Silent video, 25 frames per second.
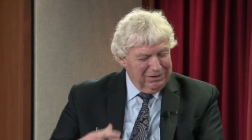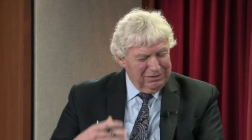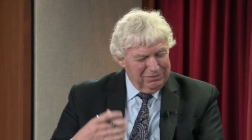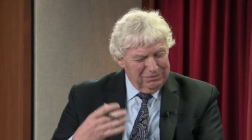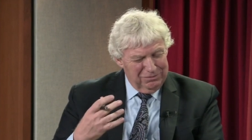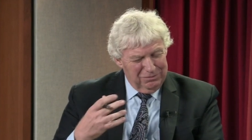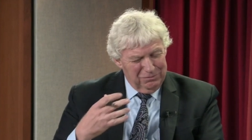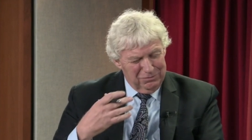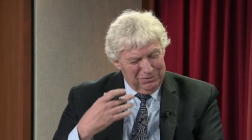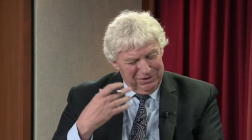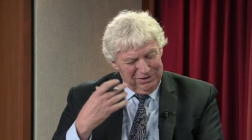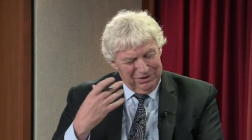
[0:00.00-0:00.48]

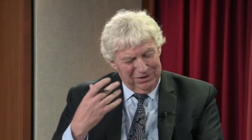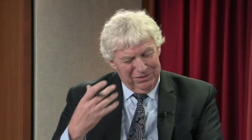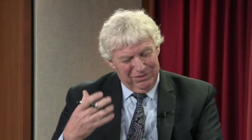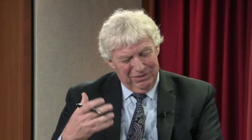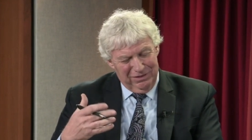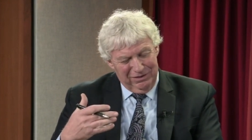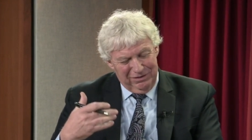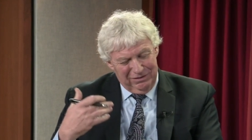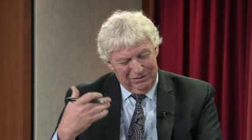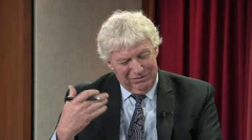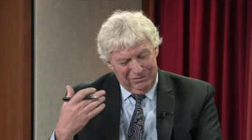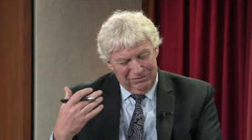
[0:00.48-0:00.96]
and one of the
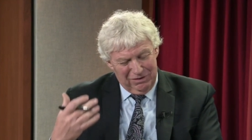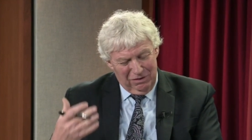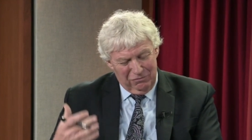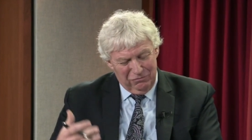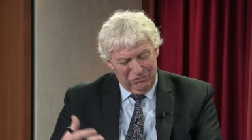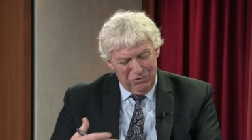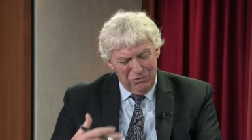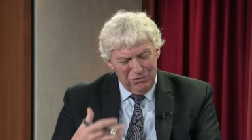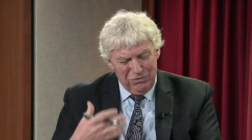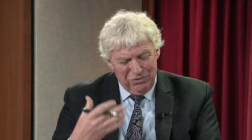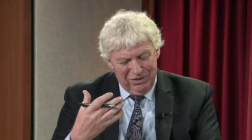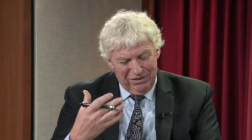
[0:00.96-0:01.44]
things a
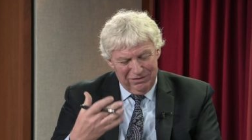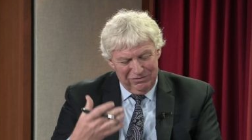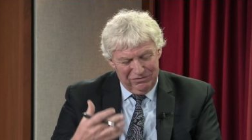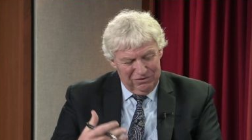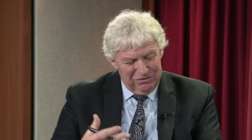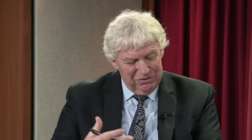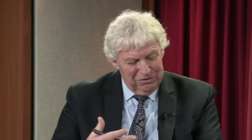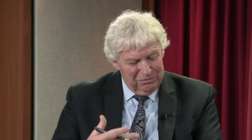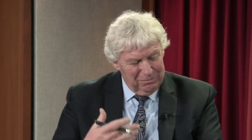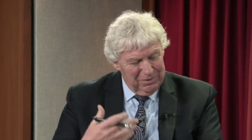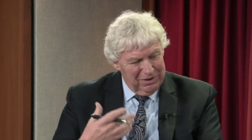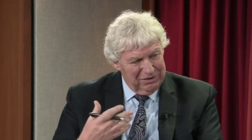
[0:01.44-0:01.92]
few things
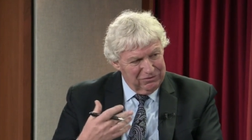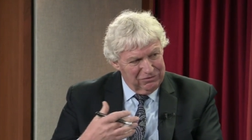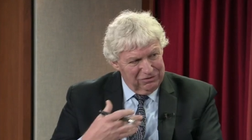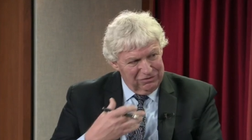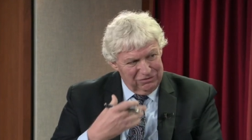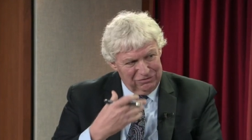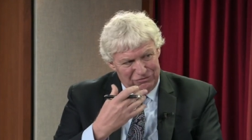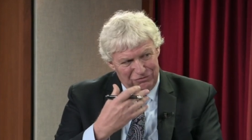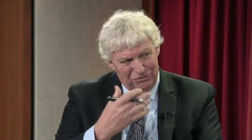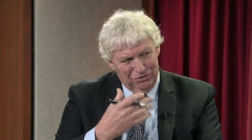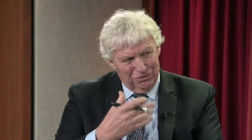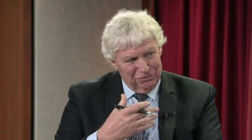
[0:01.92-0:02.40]
that you
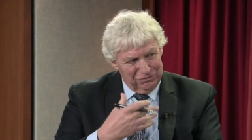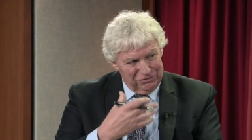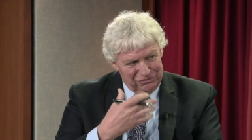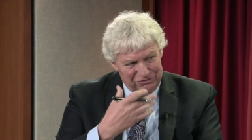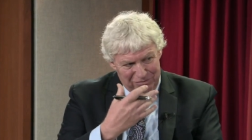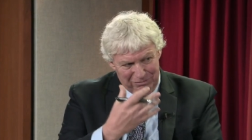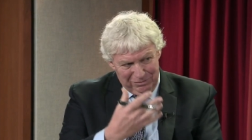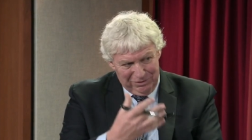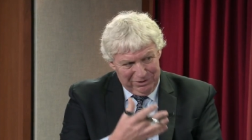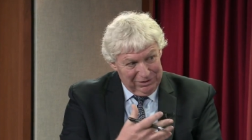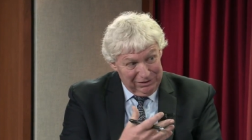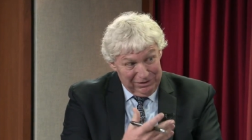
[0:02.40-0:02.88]
mentioned showed
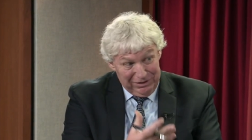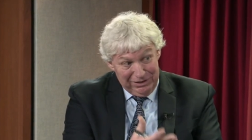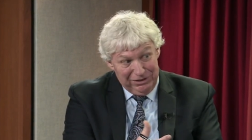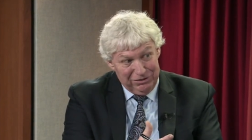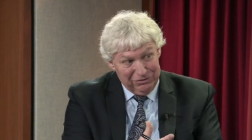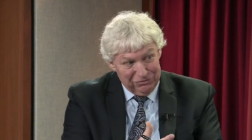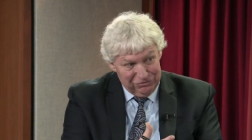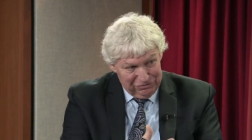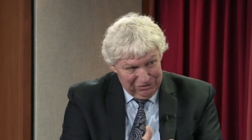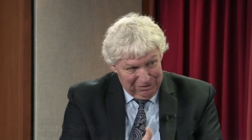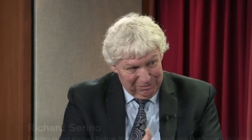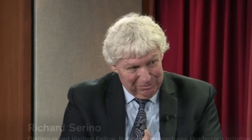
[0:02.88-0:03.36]
some of the
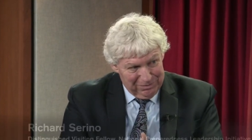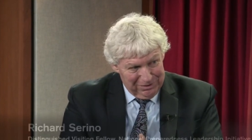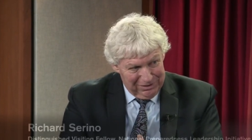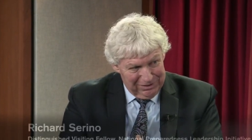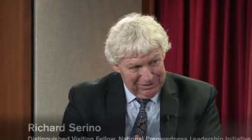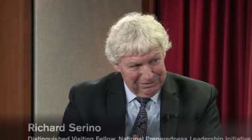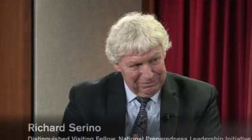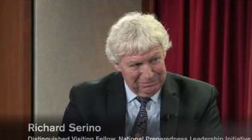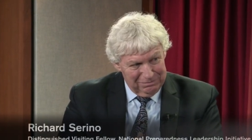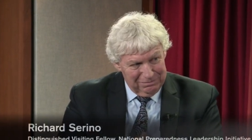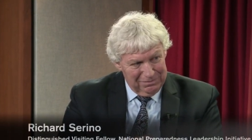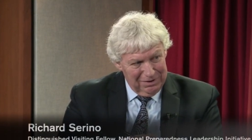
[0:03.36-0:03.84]
leadership
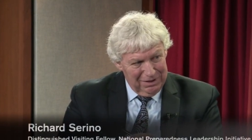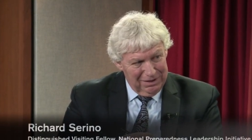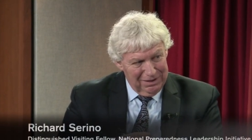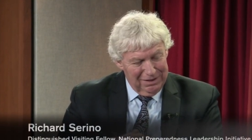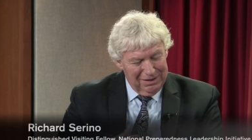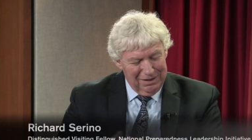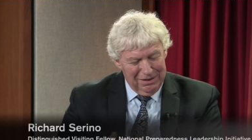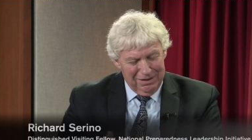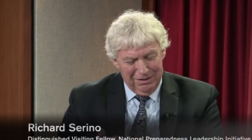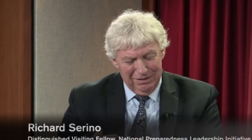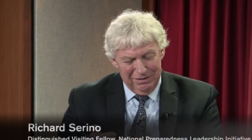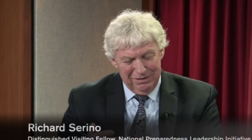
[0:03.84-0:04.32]
and
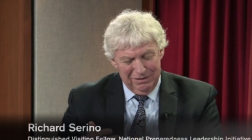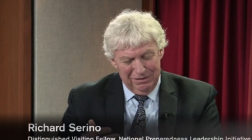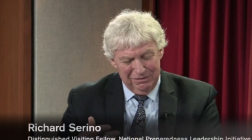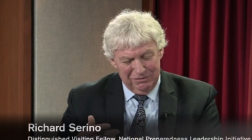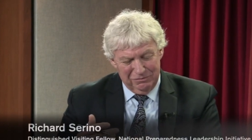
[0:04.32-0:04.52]
uh,